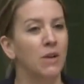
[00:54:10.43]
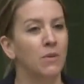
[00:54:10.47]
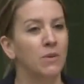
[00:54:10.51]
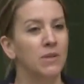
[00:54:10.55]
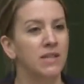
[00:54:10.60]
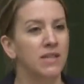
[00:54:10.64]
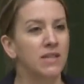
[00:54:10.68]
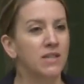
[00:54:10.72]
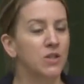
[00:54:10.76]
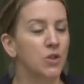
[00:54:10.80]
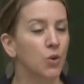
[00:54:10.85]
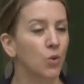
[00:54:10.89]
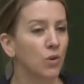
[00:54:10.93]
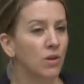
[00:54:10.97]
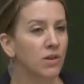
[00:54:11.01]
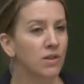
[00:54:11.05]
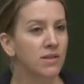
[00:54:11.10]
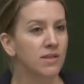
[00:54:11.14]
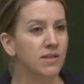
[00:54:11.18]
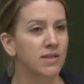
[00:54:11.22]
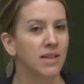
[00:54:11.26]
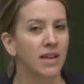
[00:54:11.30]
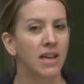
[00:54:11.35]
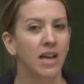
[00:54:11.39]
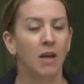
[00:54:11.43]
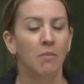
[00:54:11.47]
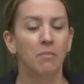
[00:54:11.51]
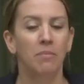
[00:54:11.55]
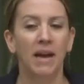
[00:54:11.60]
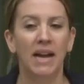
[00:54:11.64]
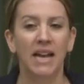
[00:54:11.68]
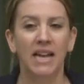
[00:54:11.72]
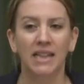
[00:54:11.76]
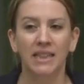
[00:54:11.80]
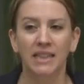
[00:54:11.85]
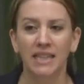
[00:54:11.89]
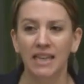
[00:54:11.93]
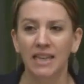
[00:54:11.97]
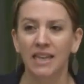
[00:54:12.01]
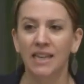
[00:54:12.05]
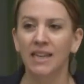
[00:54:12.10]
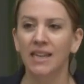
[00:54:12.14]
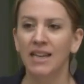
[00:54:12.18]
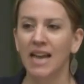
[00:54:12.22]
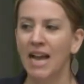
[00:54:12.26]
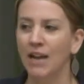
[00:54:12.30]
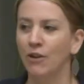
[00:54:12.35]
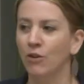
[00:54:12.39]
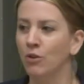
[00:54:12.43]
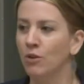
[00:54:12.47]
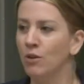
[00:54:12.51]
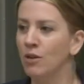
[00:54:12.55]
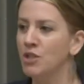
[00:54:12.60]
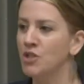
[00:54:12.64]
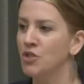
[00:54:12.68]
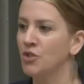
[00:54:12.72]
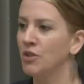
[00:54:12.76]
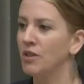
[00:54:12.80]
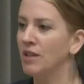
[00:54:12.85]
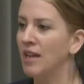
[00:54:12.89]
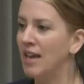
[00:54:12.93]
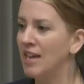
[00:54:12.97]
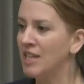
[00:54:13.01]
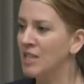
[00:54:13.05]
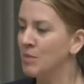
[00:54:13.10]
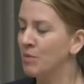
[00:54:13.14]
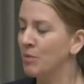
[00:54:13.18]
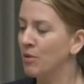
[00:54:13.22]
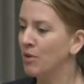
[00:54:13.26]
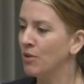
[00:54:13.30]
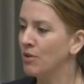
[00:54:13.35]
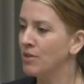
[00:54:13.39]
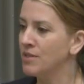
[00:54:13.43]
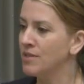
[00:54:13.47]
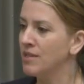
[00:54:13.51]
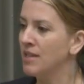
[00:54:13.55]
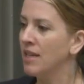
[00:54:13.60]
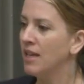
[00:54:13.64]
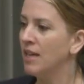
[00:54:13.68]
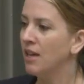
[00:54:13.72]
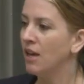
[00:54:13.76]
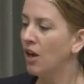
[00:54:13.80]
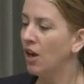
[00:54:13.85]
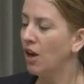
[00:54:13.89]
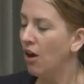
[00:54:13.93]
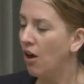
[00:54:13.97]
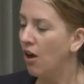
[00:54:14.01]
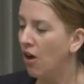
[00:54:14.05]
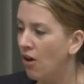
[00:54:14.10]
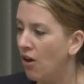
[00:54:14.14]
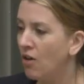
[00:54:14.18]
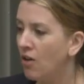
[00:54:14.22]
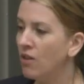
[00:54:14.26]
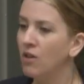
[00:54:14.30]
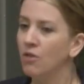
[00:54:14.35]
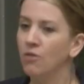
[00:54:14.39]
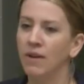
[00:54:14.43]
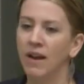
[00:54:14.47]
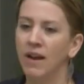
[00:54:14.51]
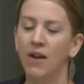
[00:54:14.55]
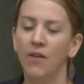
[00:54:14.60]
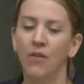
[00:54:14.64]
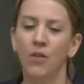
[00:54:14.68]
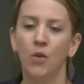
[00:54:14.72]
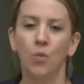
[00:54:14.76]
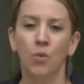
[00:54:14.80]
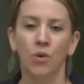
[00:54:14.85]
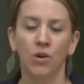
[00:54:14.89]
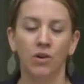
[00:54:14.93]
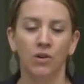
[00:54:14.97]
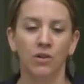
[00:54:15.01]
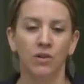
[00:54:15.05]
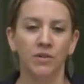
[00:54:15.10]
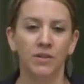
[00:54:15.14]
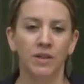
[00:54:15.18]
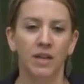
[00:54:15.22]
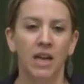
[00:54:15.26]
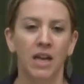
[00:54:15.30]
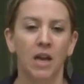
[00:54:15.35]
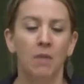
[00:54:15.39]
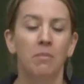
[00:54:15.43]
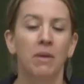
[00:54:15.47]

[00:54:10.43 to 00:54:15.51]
it was endorsed by leading agricultural experts all around the world,